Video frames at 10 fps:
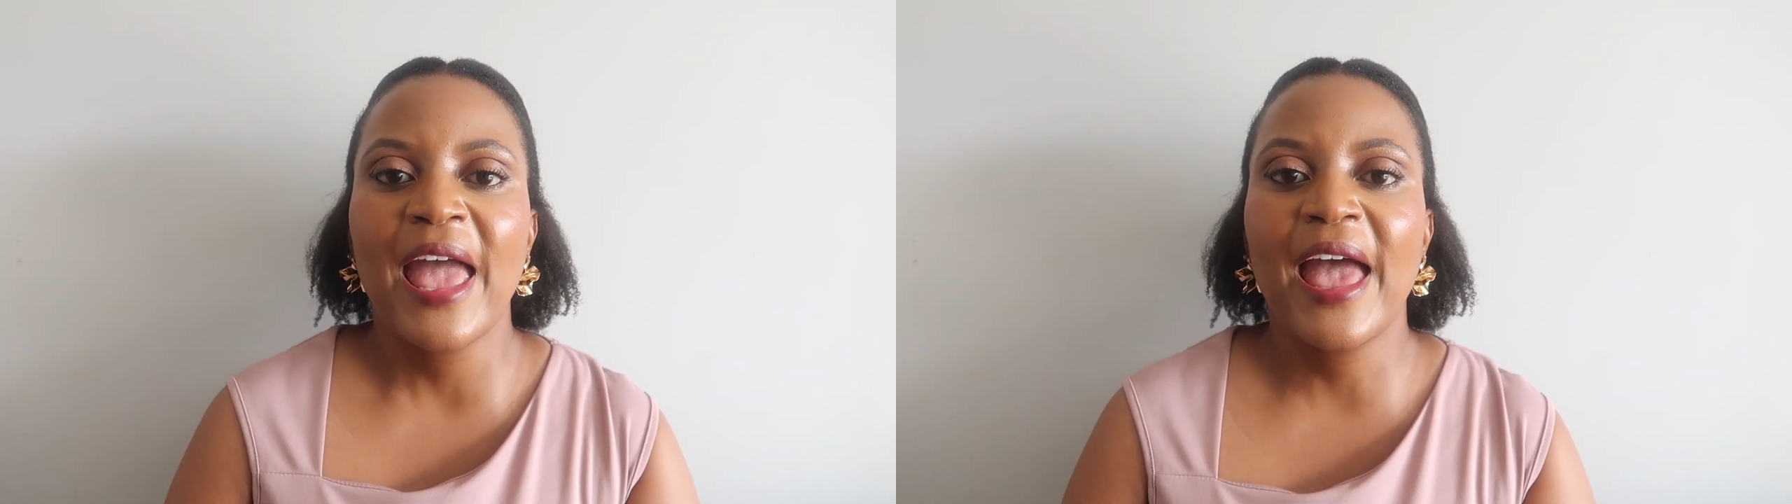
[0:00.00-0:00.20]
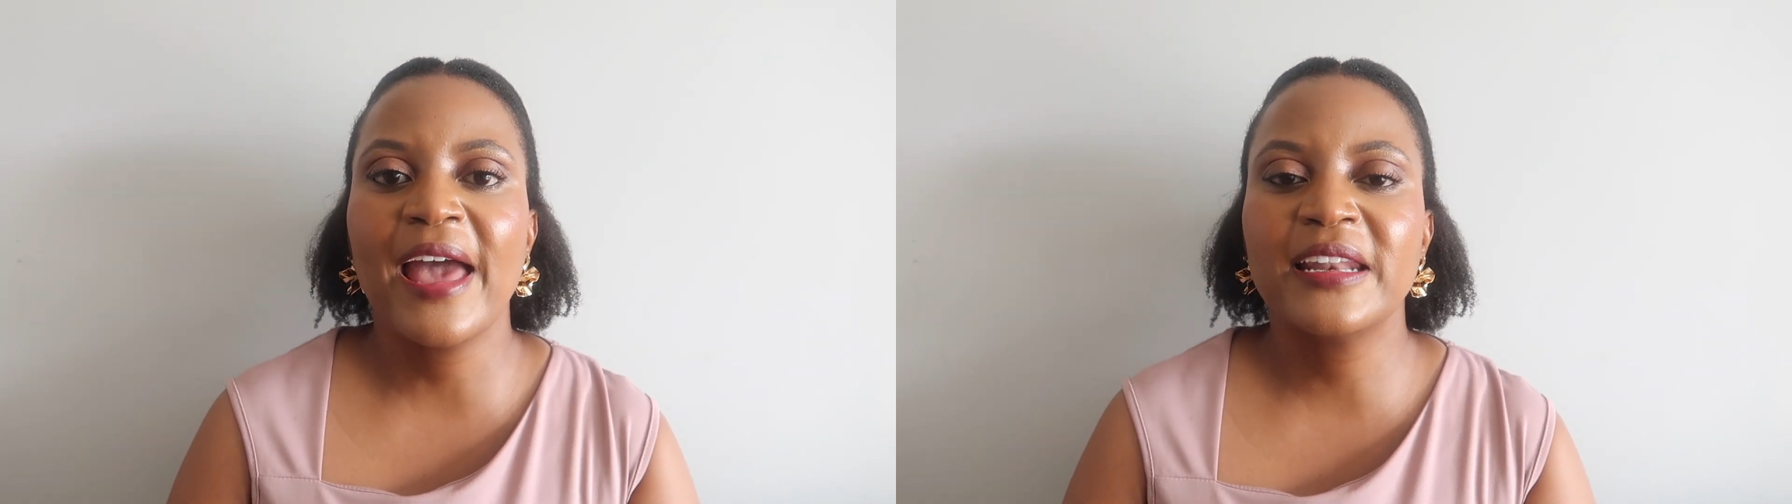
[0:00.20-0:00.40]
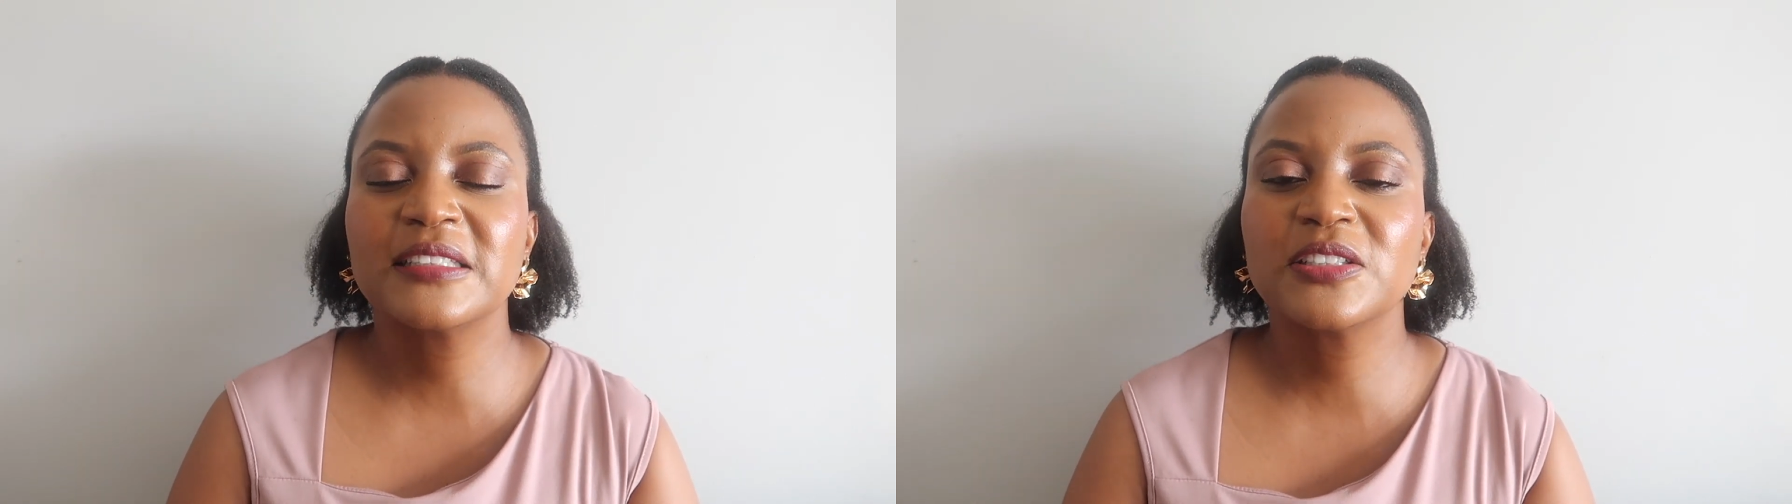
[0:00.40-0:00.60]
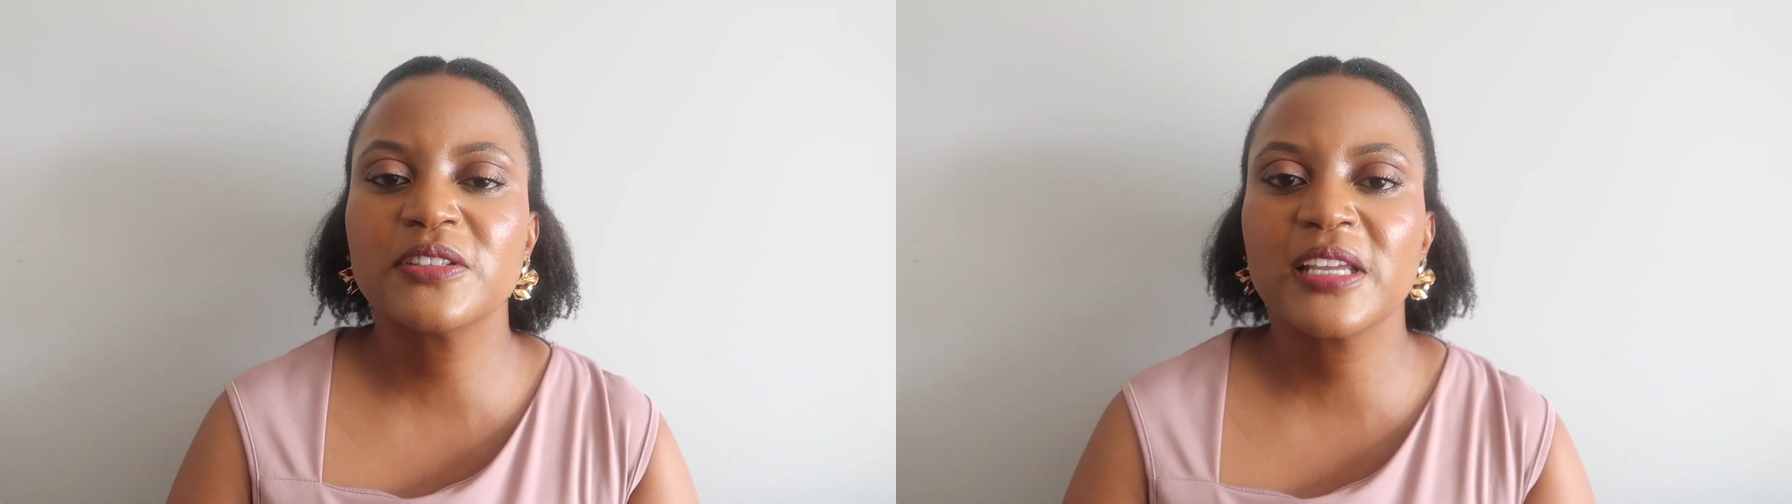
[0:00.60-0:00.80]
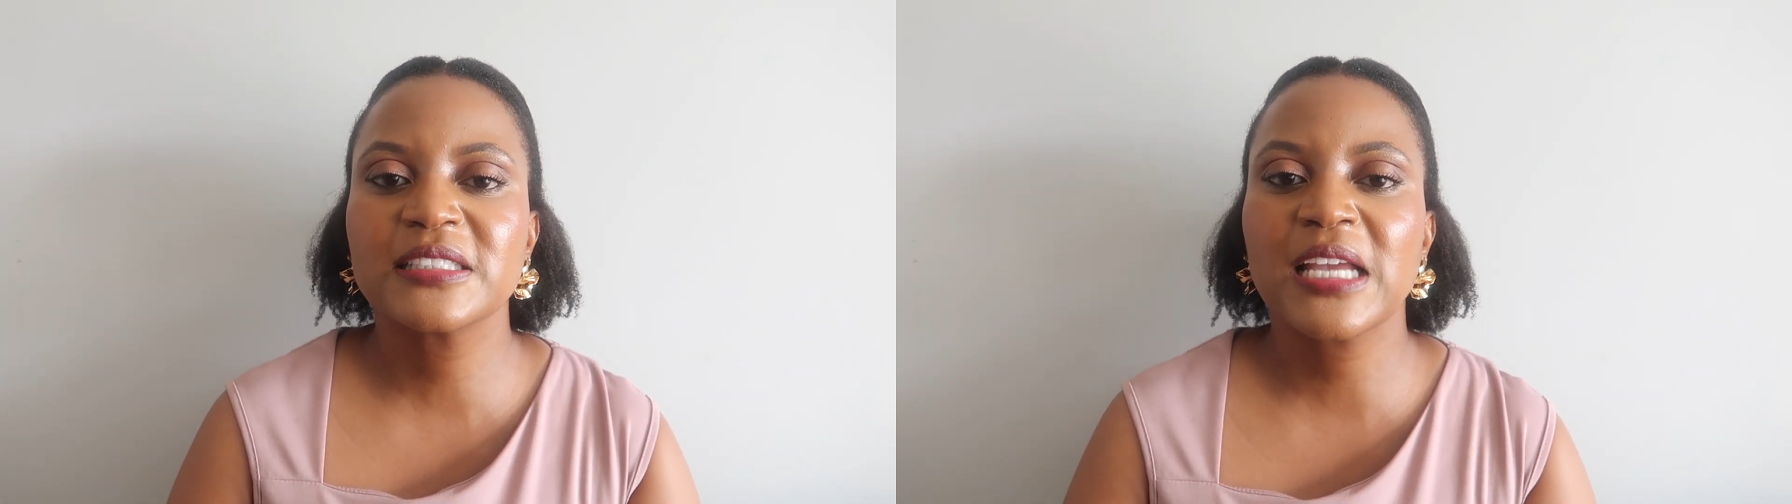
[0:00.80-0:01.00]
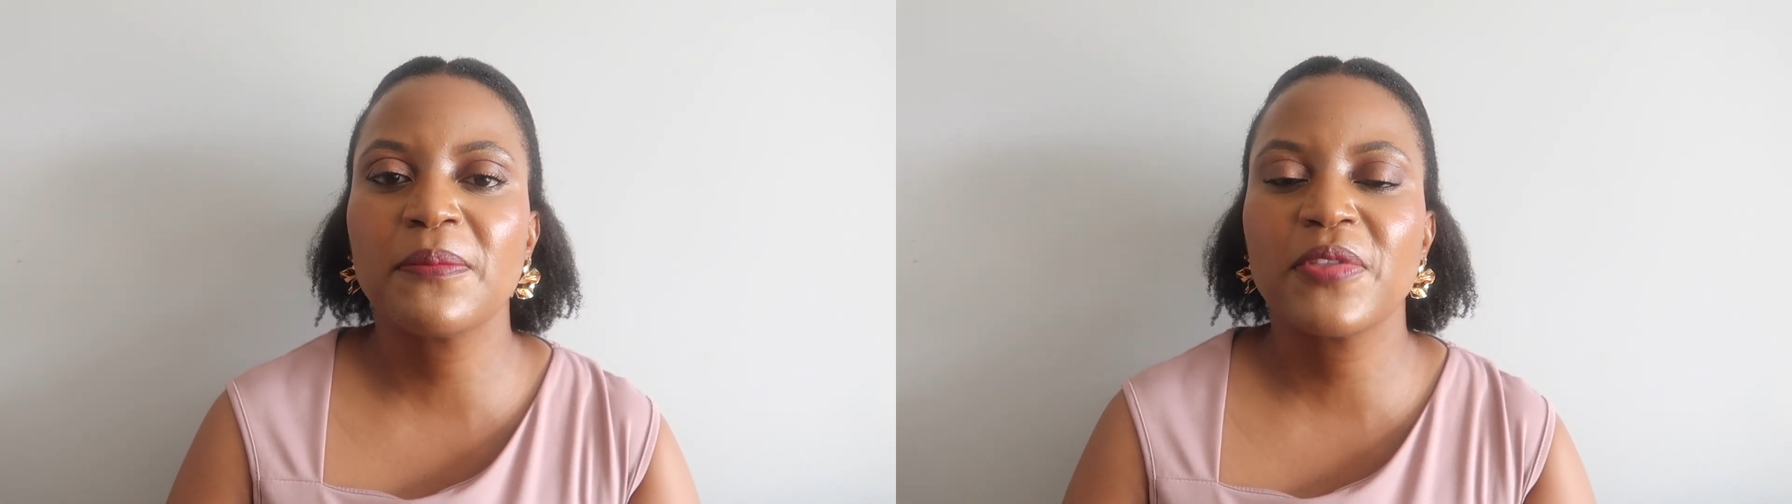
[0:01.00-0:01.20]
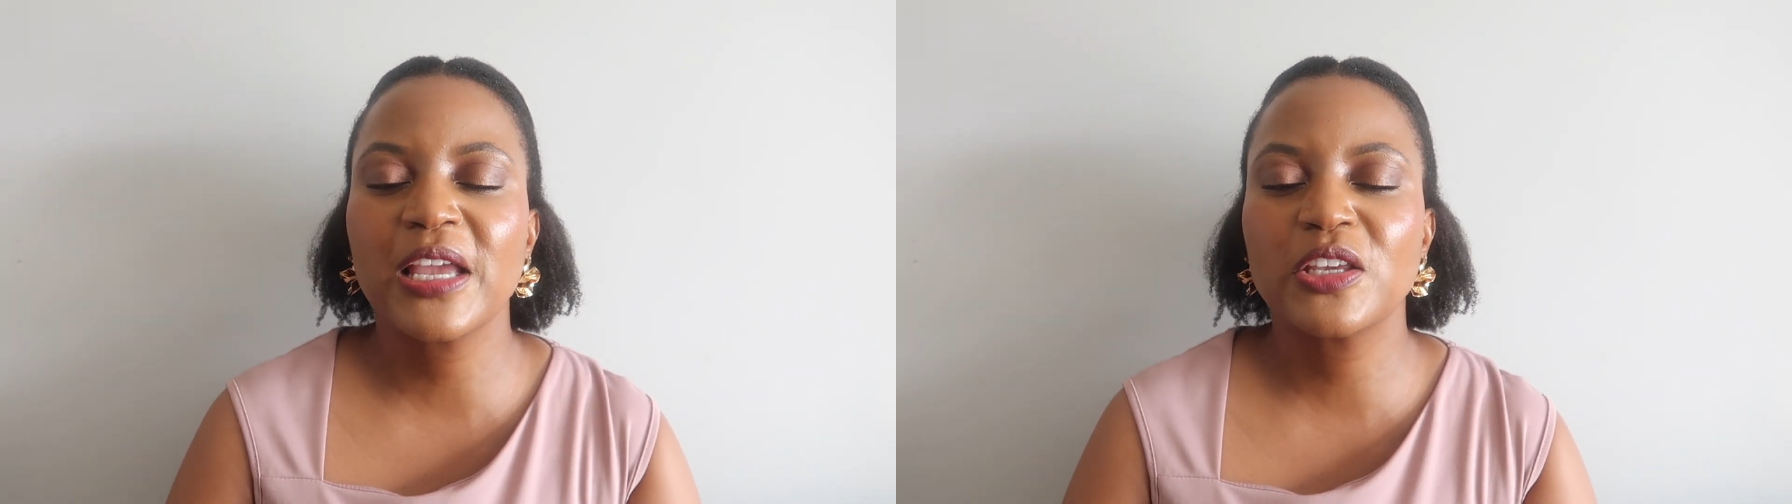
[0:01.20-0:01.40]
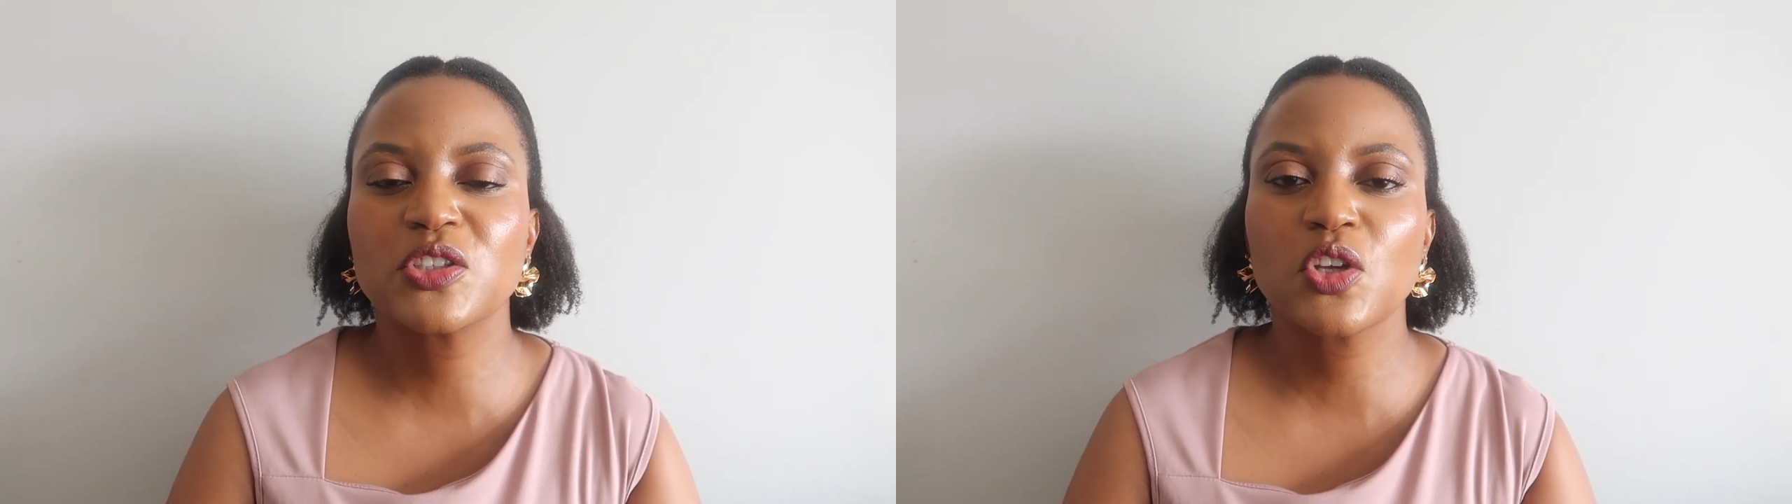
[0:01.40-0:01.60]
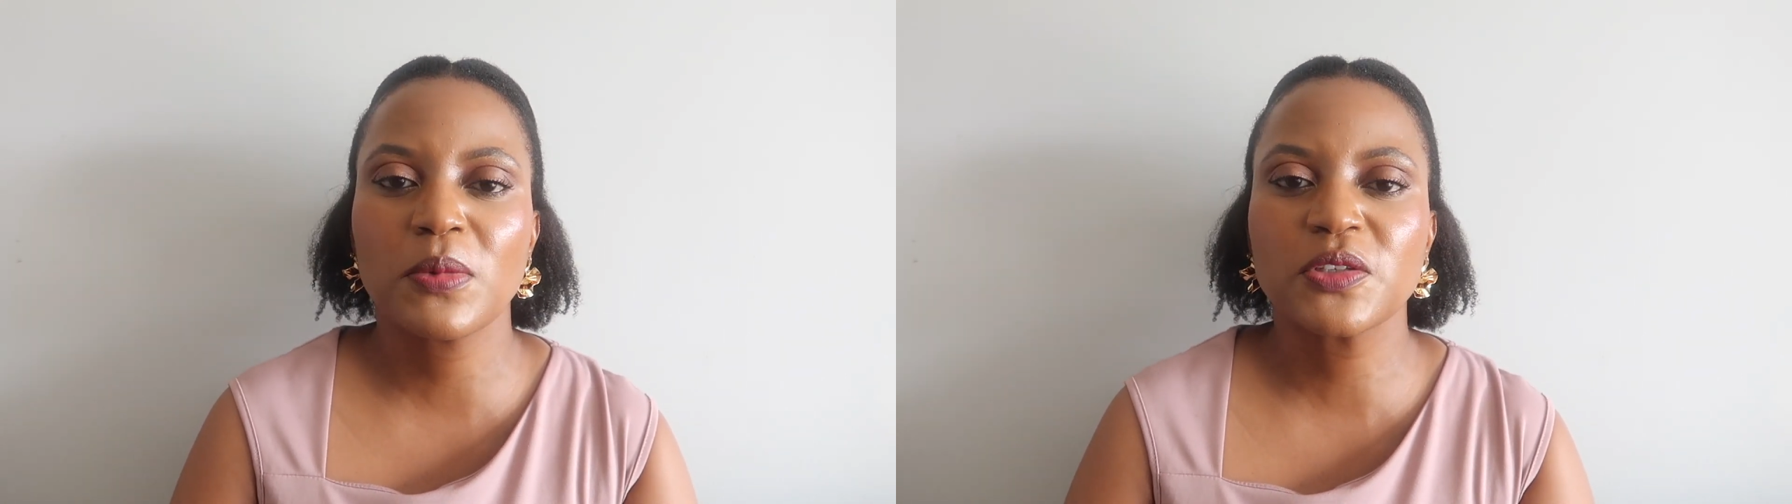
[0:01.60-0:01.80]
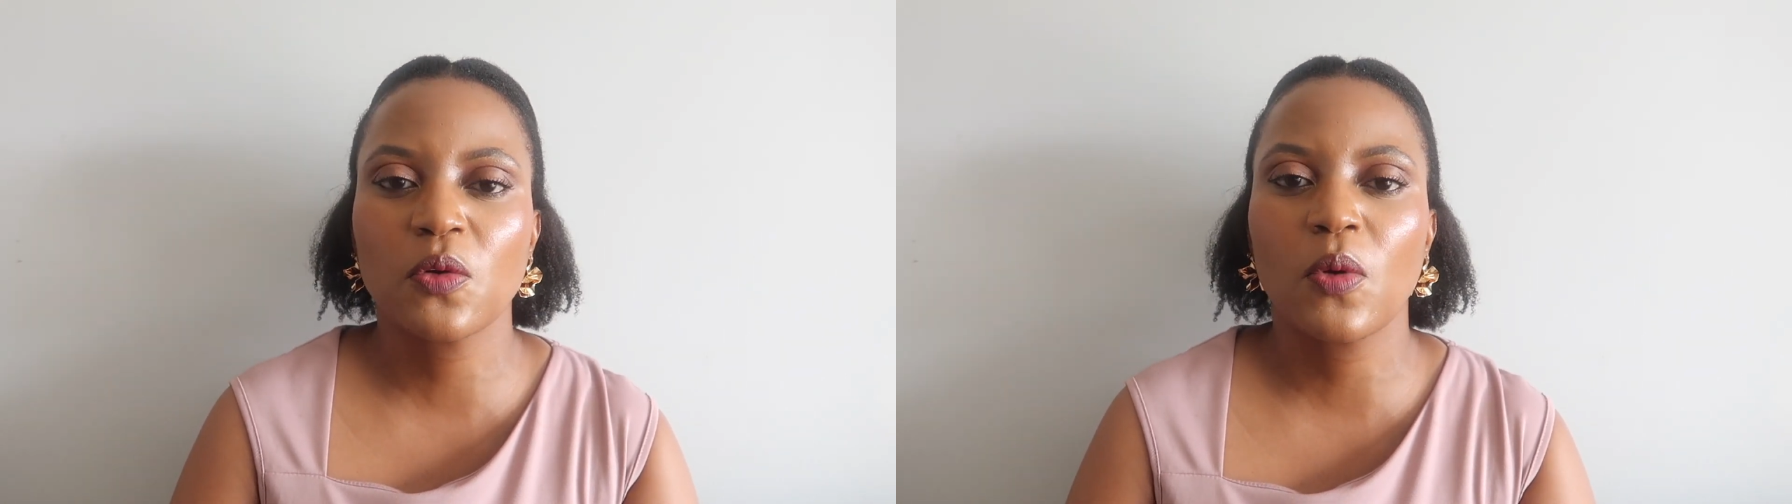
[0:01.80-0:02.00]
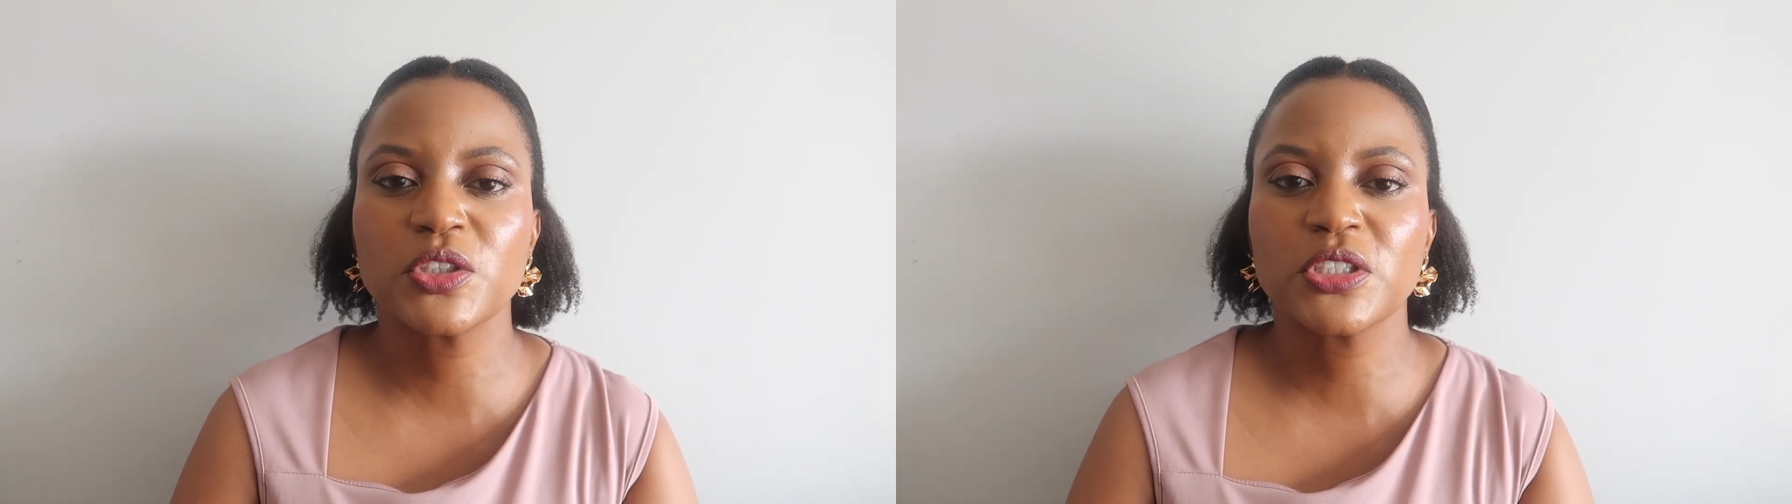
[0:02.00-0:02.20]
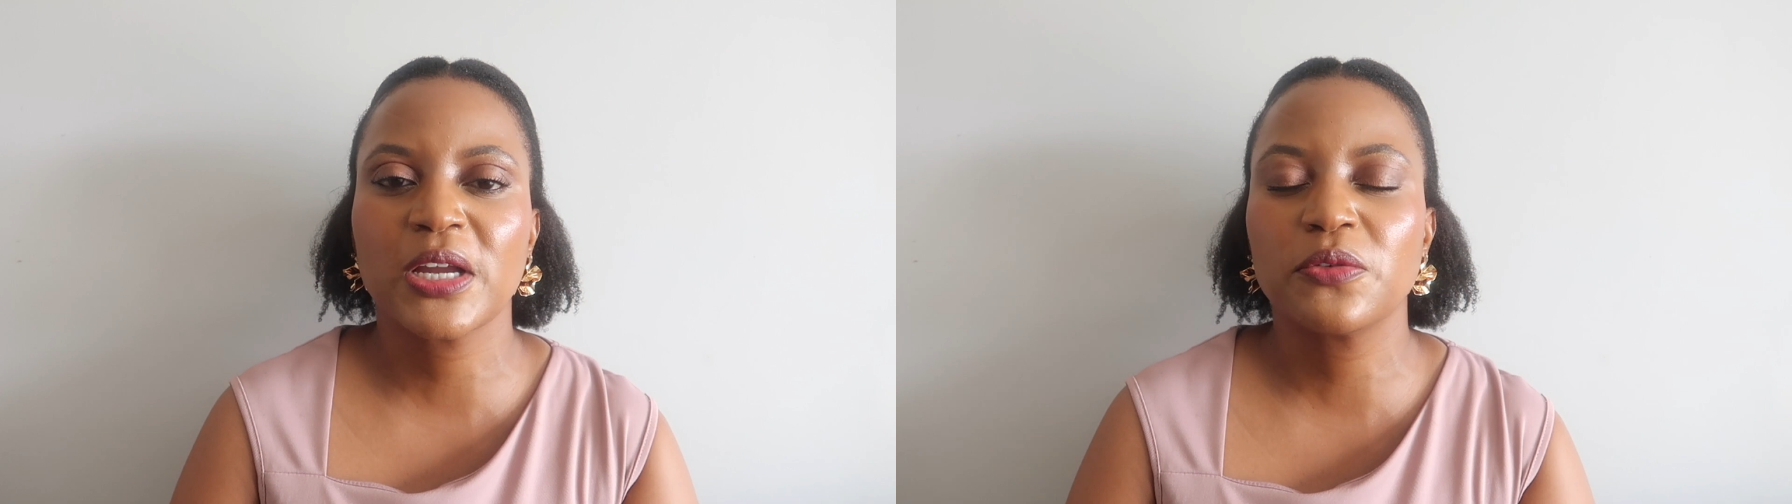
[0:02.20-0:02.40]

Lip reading: And until next time, thank you so much for watching.